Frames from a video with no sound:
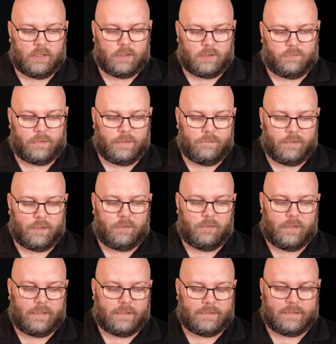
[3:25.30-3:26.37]
So when we
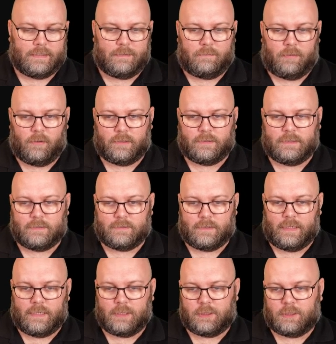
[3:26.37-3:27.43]
do this policy
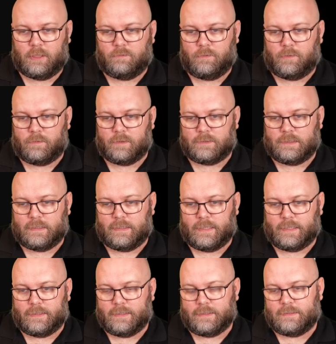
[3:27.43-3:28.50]
installation, we will see
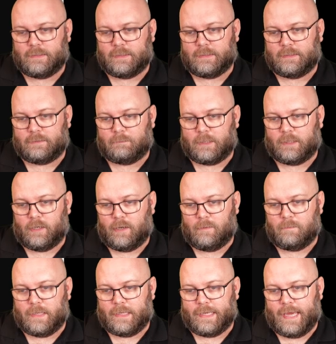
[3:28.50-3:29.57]
that this is
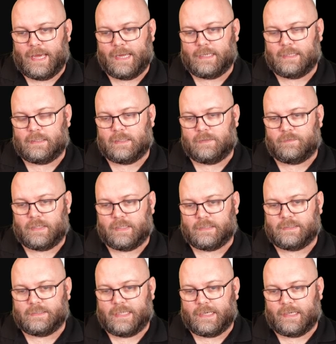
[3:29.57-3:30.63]
becoming active
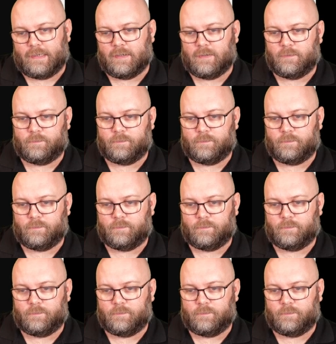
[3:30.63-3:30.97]
instead.